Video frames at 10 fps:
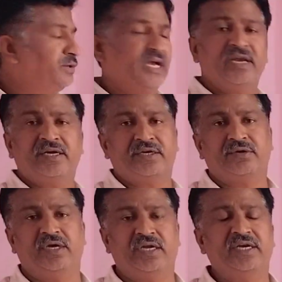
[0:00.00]

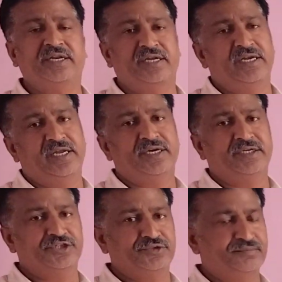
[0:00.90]
electrical
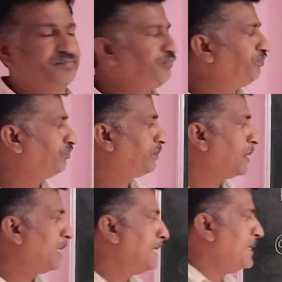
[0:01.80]
energy.
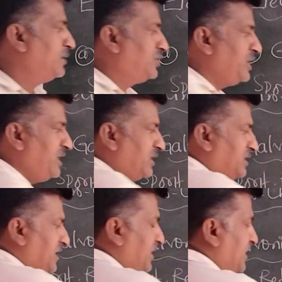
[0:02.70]
So here
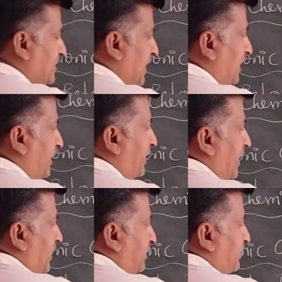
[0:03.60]
zinc is highly
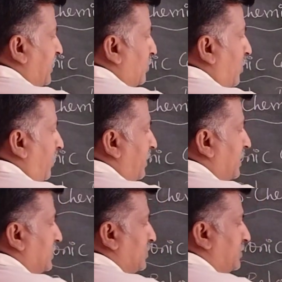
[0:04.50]
reactive than
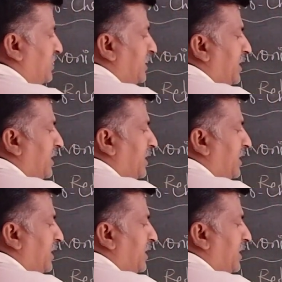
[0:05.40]
copper, so zinc